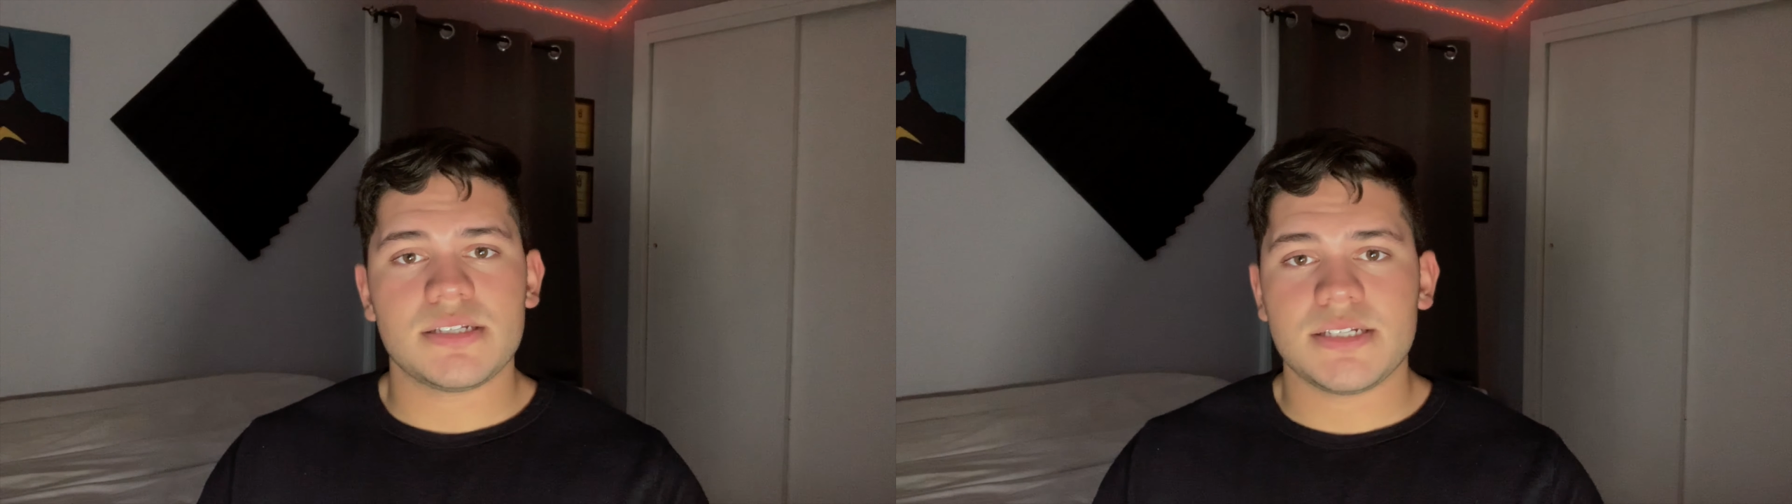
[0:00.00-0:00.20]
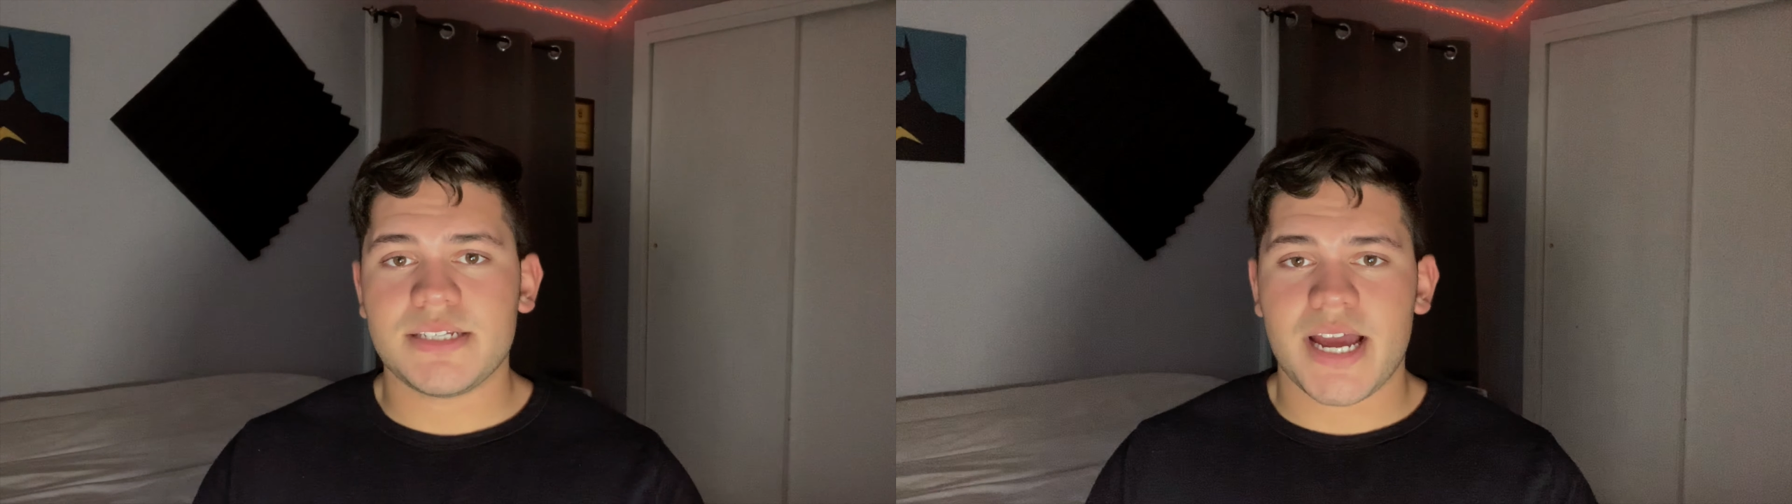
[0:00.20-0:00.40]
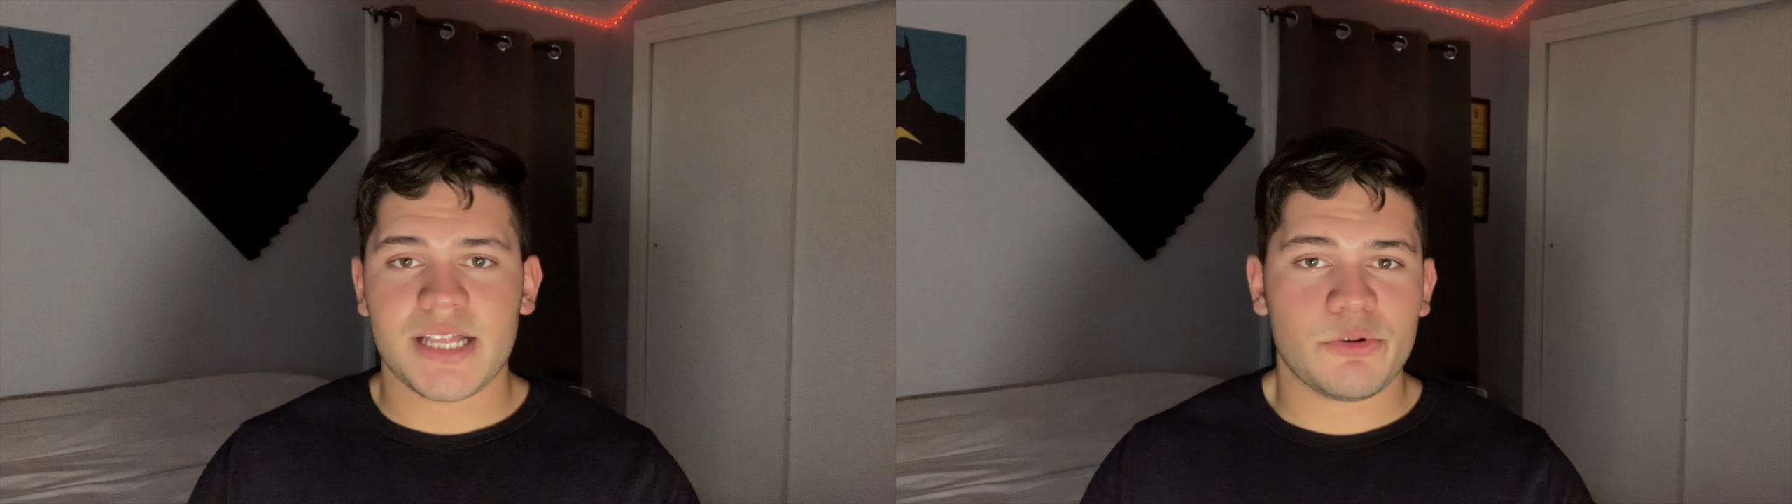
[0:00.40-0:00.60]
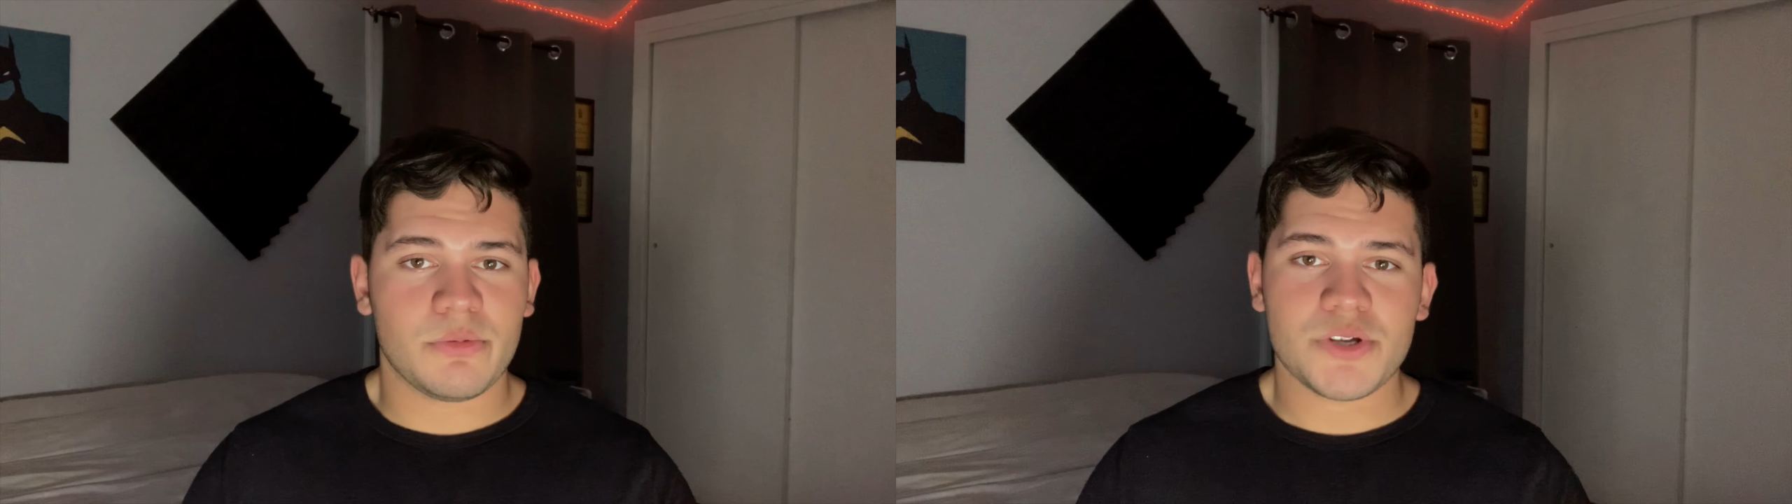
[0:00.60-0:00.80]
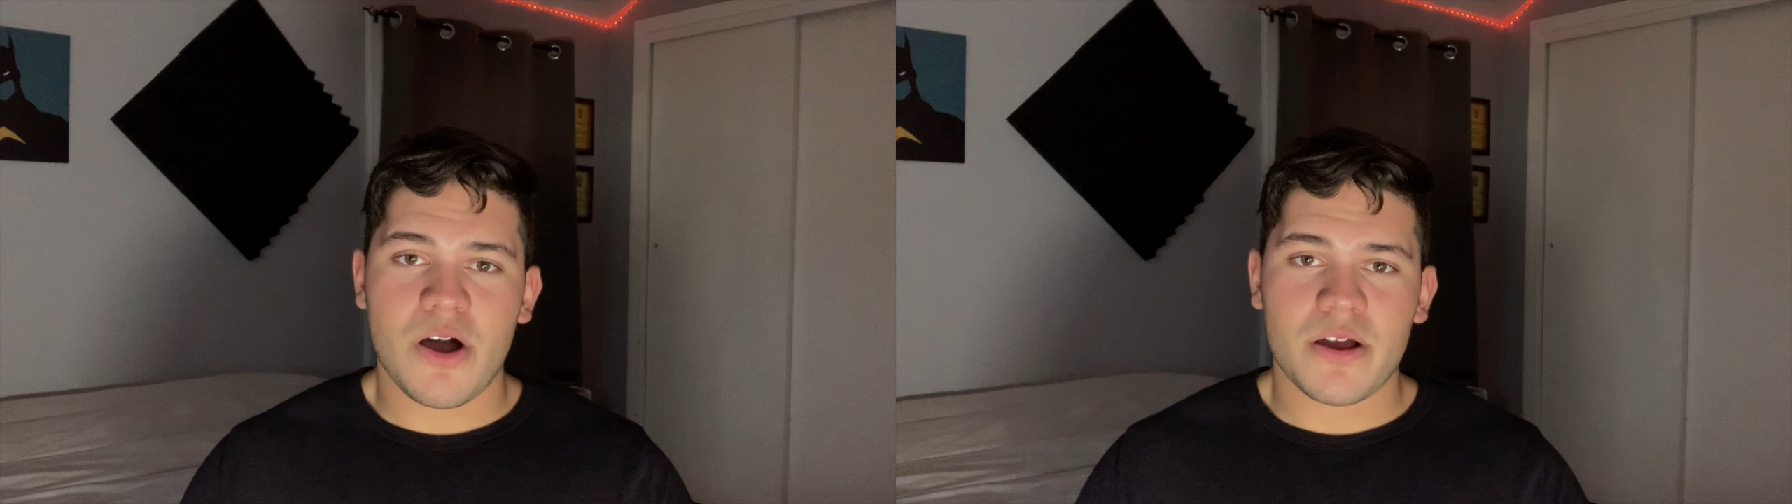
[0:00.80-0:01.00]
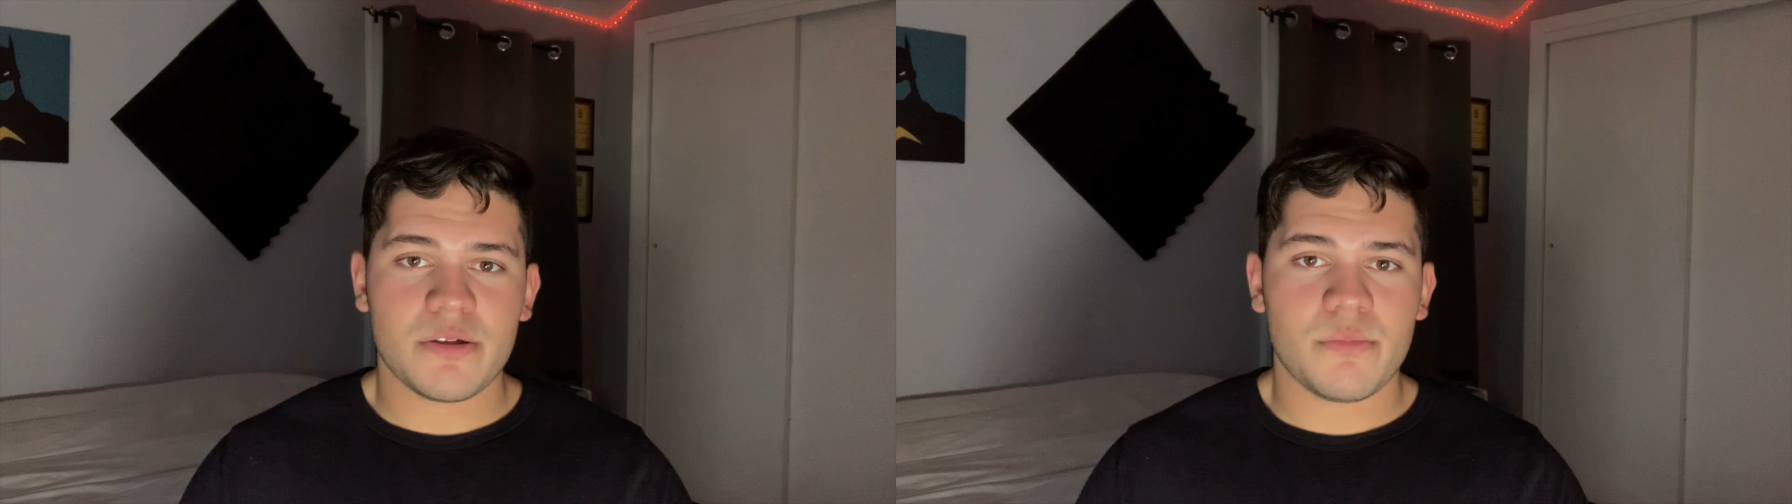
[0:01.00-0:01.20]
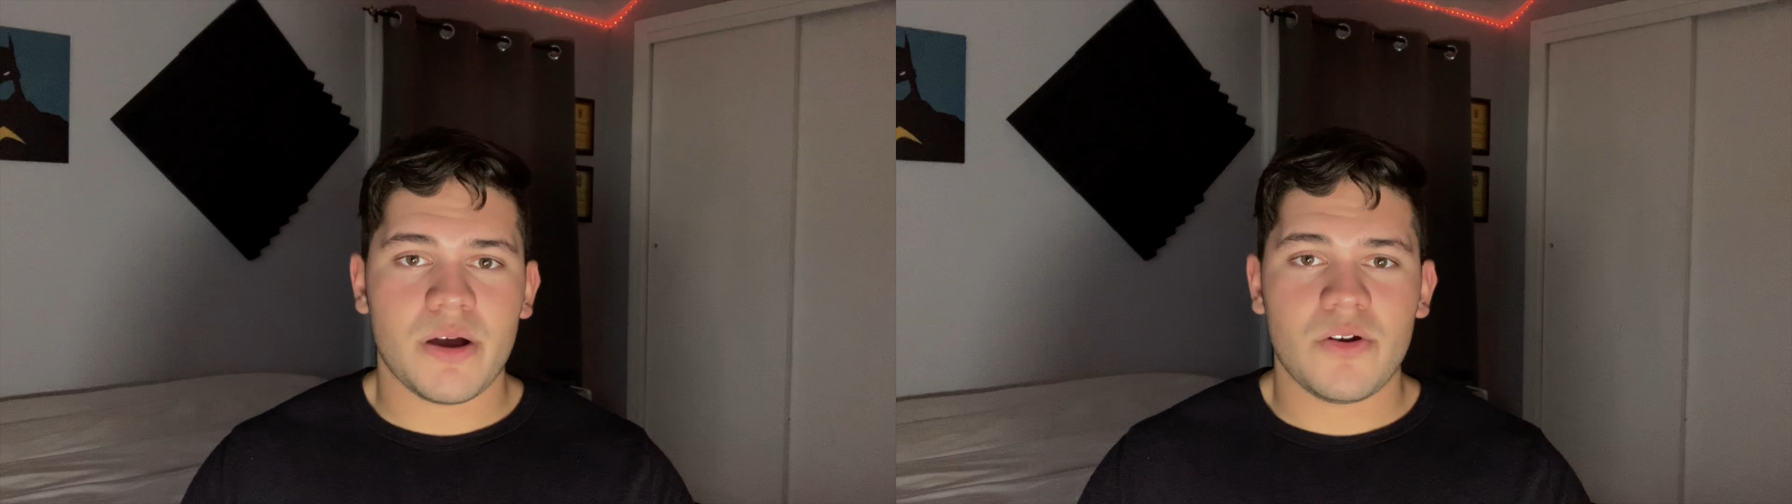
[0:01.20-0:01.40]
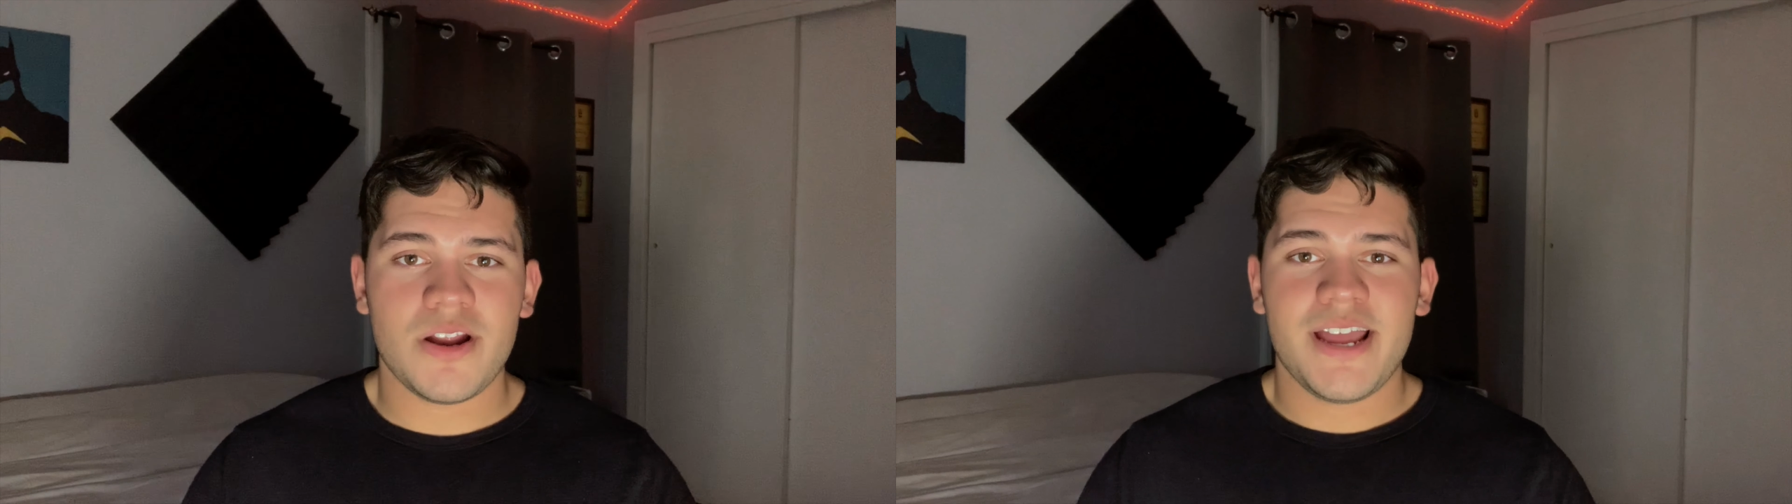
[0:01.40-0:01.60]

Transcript: exactly what I'm talking about,